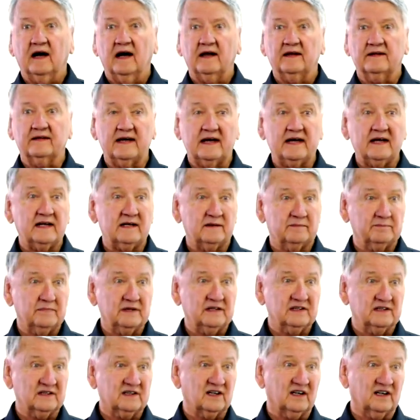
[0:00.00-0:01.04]
they had
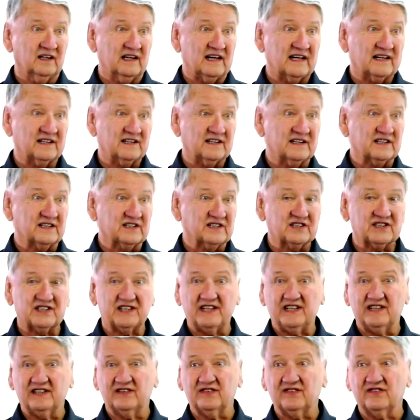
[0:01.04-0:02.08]
been collecting
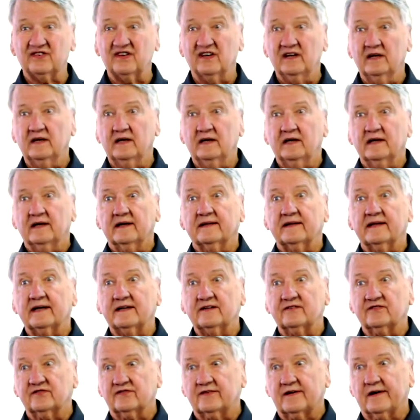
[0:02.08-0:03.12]
skins.
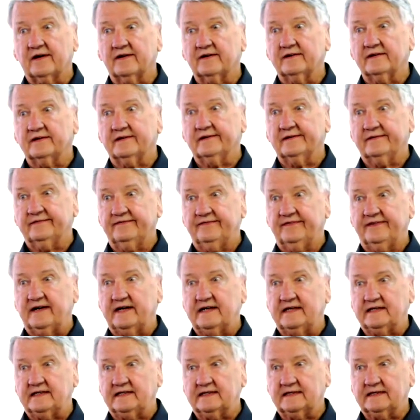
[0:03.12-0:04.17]
They started to
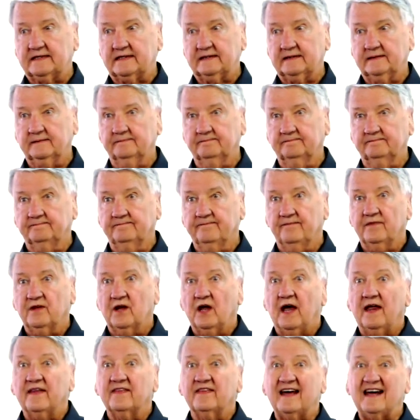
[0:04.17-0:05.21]
fight.
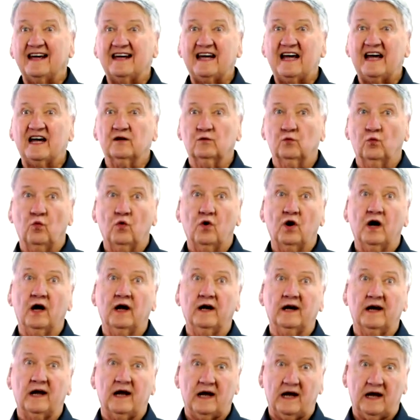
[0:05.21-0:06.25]
They had
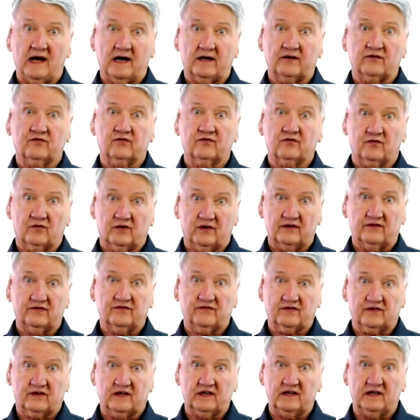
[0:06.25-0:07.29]
one extra
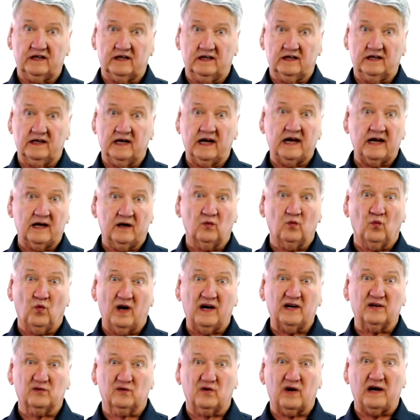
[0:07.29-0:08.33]
skin, and
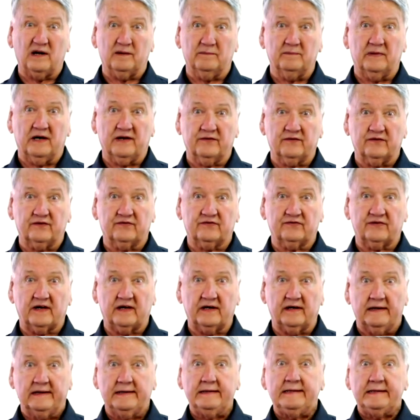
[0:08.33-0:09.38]
one grandmother
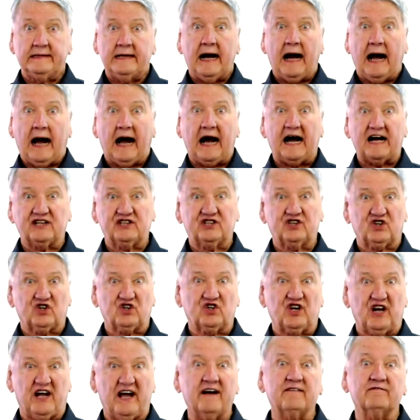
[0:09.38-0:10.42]
said, I
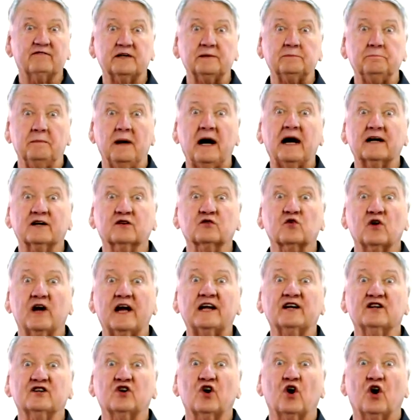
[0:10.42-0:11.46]
should have it. My
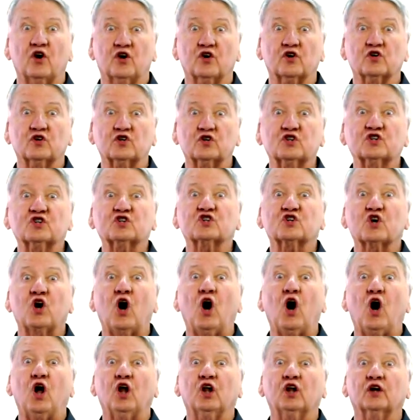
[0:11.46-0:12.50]
granddaughter's
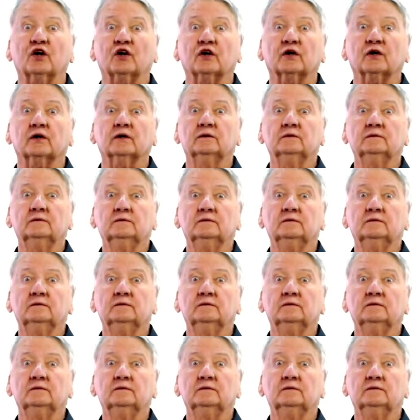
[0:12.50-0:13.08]
taller,